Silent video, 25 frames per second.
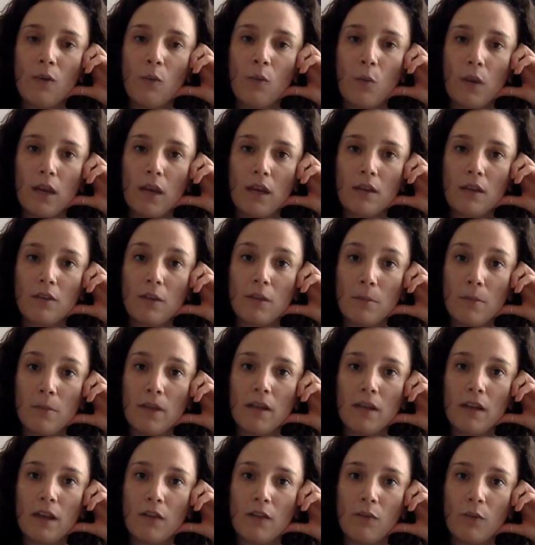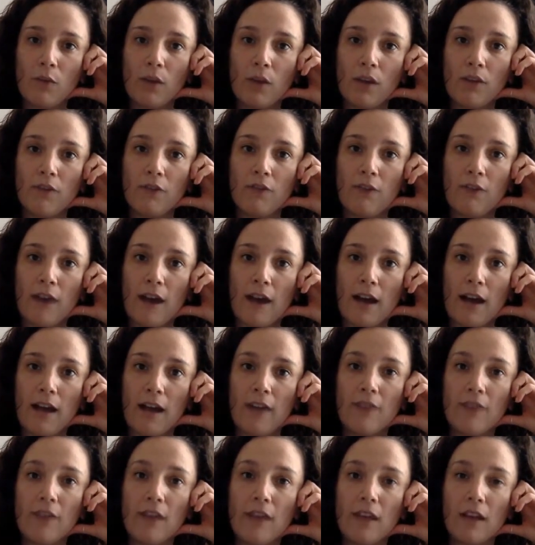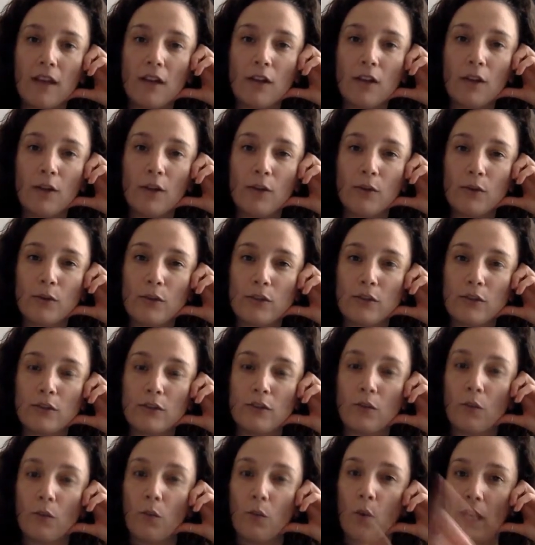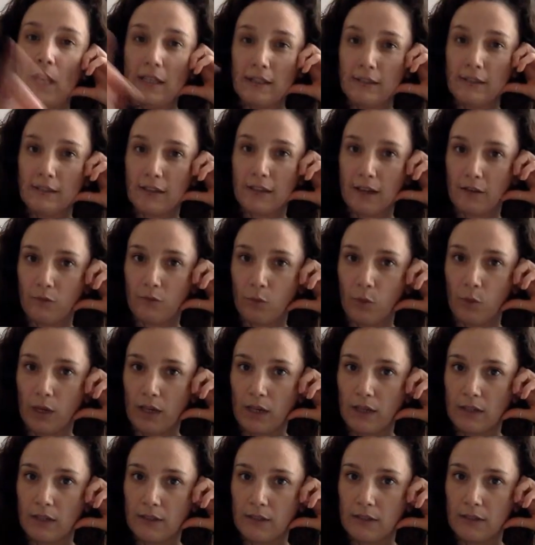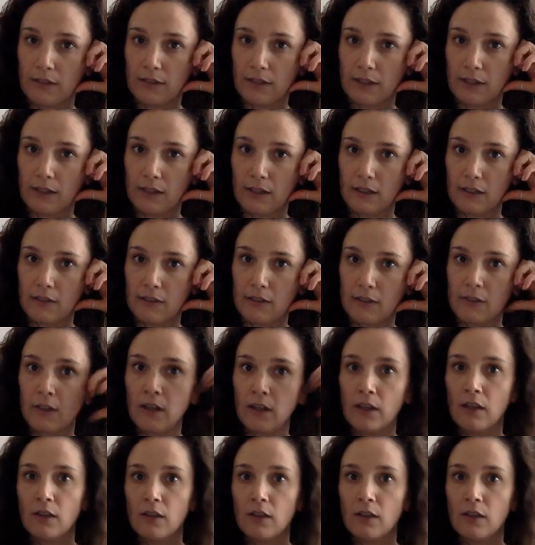the Monday of week 5 and closes the Wednesday of week 6.